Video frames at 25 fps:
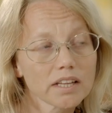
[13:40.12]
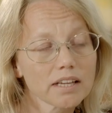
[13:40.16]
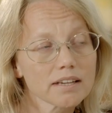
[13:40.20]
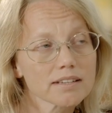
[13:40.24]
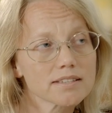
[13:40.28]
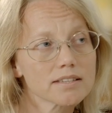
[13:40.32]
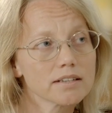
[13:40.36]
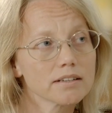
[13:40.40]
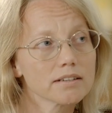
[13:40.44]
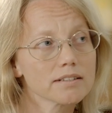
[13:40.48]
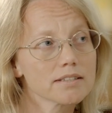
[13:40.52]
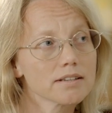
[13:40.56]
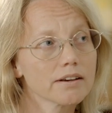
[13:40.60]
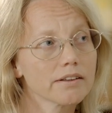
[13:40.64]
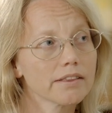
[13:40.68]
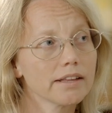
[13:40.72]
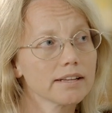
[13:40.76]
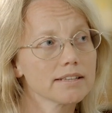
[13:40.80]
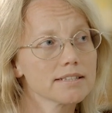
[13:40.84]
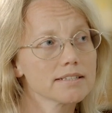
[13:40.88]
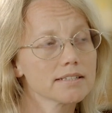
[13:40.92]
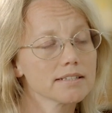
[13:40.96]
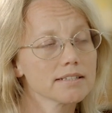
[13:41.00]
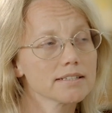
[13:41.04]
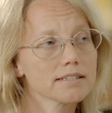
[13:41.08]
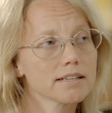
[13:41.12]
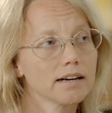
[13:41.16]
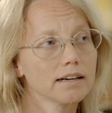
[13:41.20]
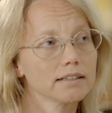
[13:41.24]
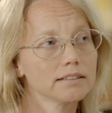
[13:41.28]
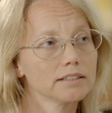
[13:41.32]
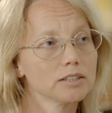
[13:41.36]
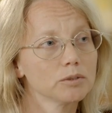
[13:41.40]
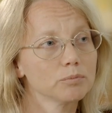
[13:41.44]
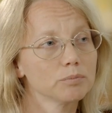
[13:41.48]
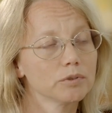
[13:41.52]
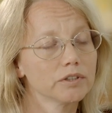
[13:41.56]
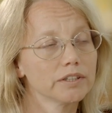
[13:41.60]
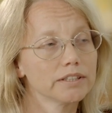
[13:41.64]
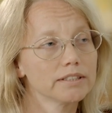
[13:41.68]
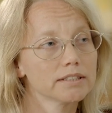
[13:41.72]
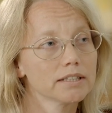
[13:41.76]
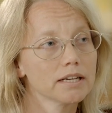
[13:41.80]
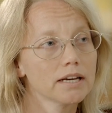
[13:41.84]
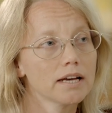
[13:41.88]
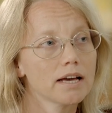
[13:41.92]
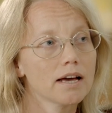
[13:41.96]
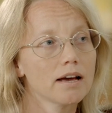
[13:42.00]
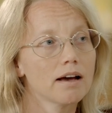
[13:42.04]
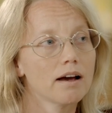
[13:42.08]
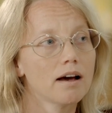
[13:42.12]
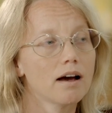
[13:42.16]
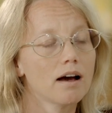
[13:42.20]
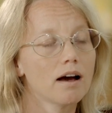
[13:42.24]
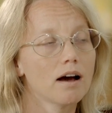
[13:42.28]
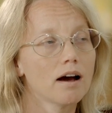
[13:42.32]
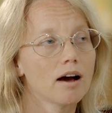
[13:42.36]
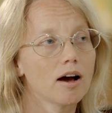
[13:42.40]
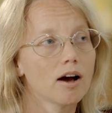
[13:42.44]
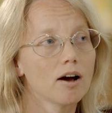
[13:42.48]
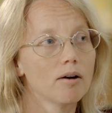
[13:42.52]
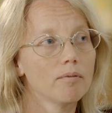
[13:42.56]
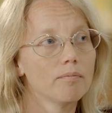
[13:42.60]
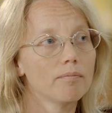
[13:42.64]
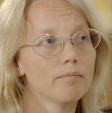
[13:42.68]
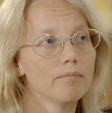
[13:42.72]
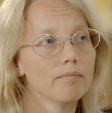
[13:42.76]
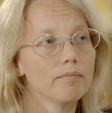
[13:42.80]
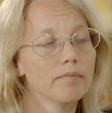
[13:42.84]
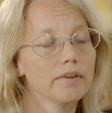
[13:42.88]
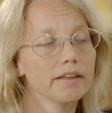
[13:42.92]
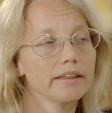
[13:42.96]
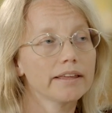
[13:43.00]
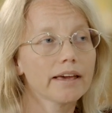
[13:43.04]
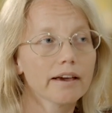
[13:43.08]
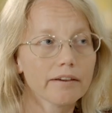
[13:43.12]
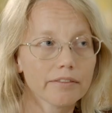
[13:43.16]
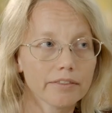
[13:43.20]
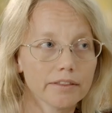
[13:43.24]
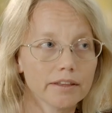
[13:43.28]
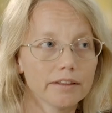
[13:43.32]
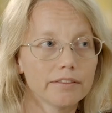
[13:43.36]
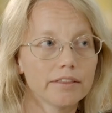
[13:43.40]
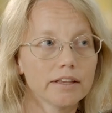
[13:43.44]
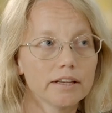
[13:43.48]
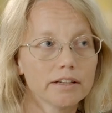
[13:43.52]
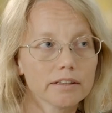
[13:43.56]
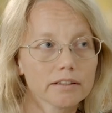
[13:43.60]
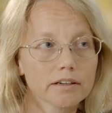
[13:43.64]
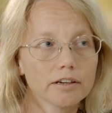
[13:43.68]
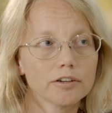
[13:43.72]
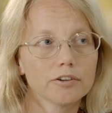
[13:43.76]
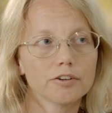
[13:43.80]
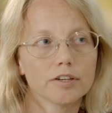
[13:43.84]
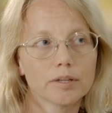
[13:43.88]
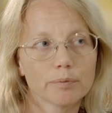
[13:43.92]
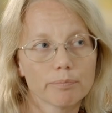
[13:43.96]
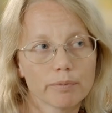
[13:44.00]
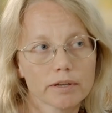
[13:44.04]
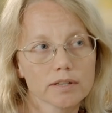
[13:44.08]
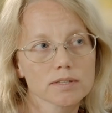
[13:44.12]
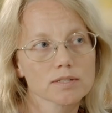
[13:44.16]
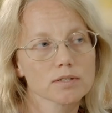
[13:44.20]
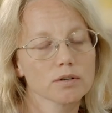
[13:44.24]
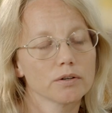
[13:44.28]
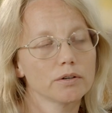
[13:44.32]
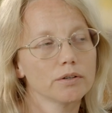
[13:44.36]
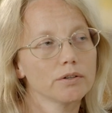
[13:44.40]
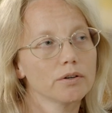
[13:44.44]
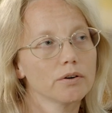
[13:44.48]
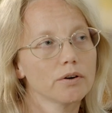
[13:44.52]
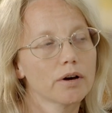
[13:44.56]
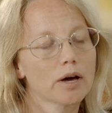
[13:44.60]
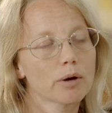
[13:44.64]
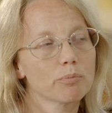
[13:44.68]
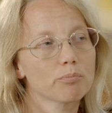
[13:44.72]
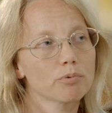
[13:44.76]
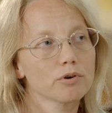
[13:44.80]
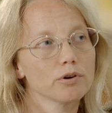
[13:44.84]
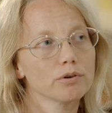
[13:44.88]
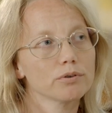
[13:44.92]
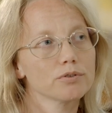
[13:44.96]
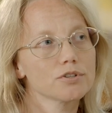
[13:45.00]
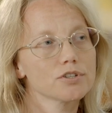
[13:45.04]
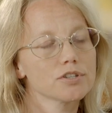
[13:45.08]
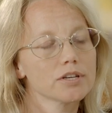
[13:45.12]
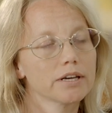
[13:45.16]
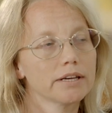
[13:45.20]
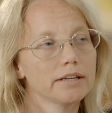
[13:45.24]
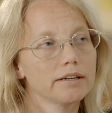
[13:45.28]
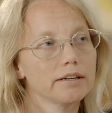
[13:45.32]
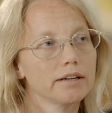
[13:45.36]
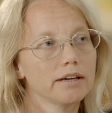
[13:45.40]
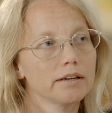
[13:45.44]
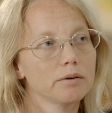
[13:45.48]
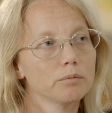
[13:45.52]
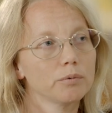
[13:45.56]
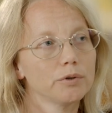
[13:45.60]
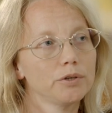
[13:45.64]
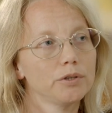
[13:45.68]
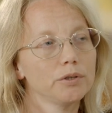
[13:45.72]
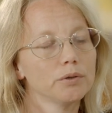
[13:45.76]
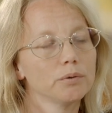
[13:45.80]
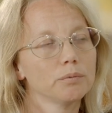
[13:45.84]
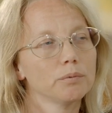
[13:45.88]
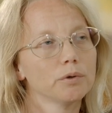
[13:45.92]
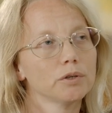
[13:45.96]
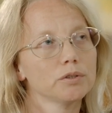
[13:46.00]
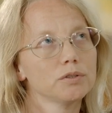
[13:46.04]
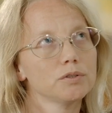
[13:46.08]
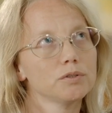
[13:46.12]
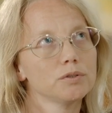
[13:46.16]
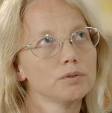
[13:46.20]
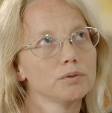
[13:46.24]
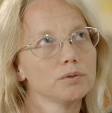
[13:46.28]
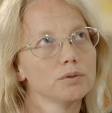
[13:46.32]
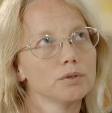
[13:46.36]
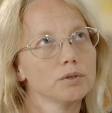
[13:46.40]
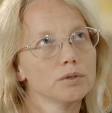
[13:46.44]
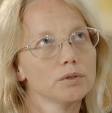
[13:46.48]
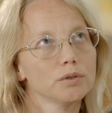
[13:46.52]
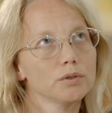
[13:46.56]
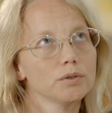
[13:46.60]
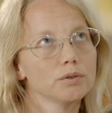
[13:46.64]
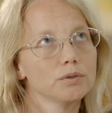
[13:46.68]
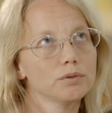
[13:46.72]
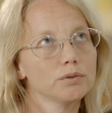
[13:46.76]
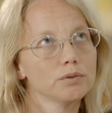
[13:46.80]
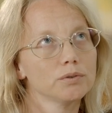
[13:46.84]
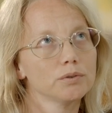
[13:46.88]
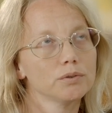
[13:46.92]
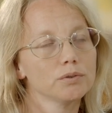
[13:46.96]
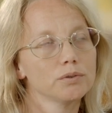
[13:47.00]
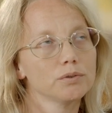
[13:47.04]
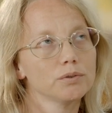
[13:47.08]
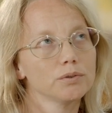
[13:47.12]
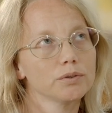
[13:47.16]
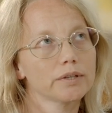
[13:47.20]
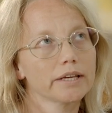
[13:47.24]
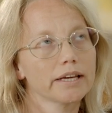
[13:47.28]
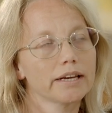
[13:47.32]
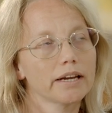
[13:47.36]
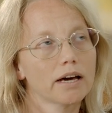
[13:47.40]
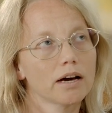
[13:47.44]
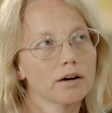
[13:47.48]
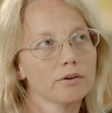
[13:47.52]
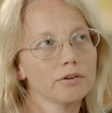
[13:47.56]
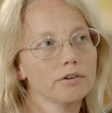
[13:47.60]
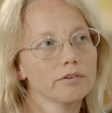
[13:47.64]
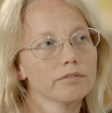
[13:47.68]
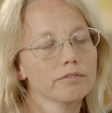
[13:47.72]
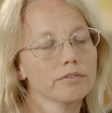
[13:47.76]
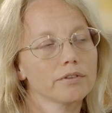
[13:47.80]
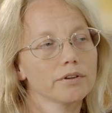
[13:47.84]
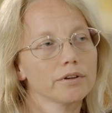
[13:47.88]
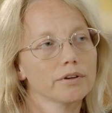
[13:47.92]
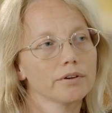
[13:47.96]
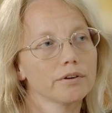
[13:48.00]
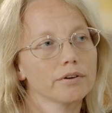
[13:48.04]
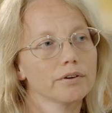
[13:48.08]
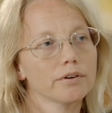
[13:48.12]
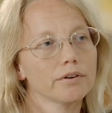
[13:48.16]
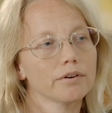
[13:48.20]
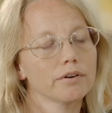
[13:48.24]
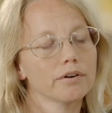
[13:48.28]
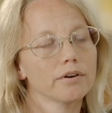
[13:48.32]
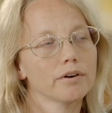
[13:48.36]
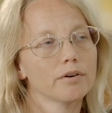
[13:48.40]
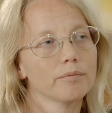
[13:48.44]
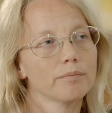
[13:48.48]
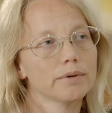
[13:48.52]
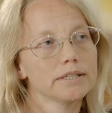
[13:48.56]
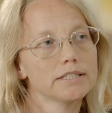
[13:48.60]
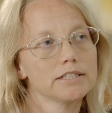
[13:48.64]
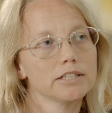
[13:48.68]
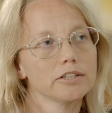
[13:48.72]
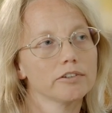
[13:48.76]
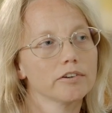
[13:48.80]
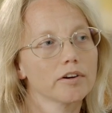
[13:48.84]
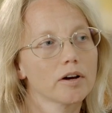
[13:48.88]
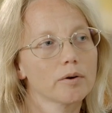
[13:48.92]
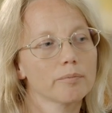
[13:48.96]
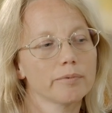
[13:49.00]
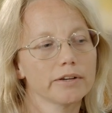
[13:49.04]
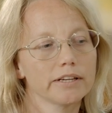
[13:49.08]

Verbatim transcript: so, so that's the starting point. Um, yeah, th then it kind of depends on your approach and, and what you want to, to, to get out of the material.